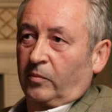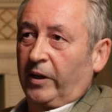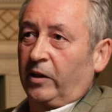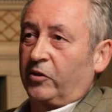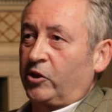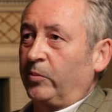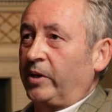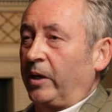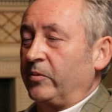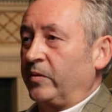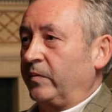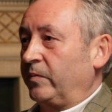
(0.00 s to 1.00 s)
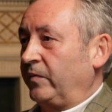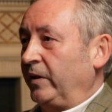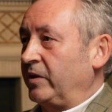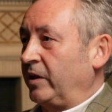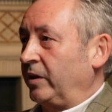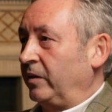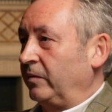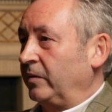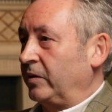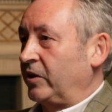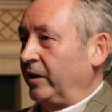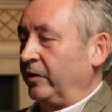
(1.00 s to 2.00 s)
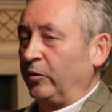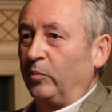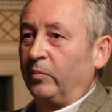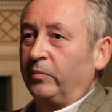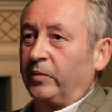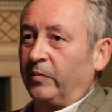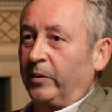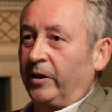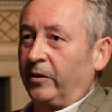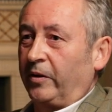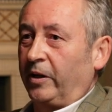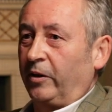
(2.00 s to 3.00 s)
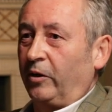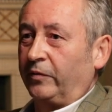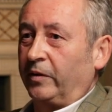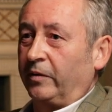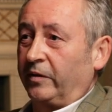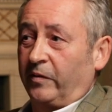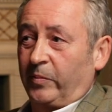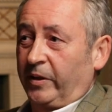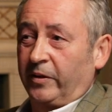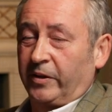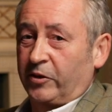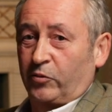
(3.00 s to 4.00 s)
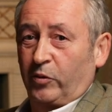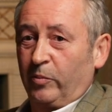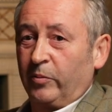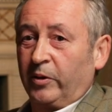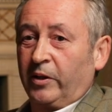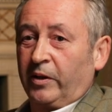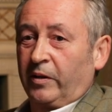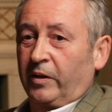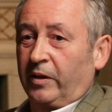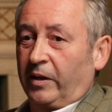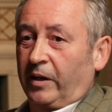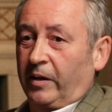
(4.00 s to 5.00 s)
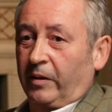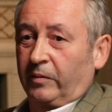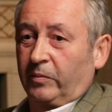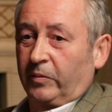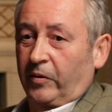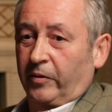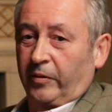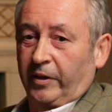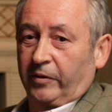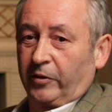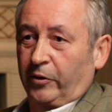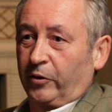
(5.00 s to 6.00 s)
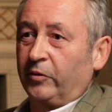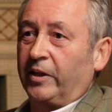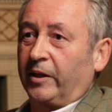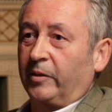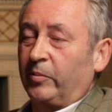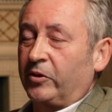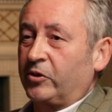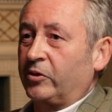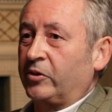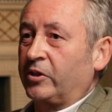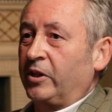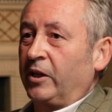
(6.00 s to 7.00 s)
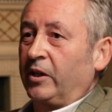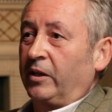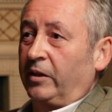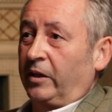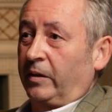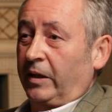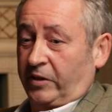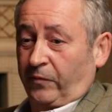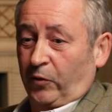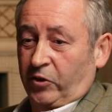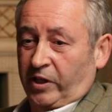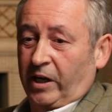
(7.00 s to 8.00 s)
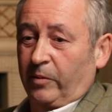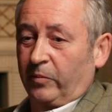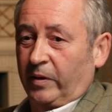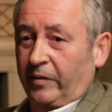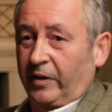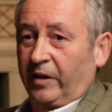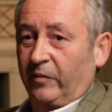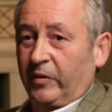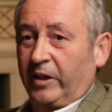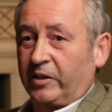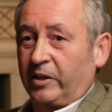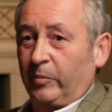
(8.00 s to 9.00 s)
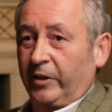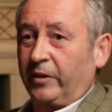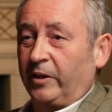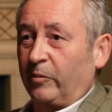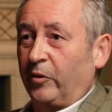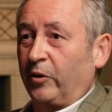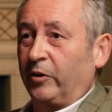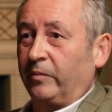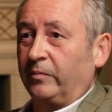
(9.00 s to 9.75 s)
well, sometimes it feels like a, a, second home. You've been here that often, and I've been in this room uh, with the great and the good taking pictures. Uh, it's the first time I think I've actually been in here without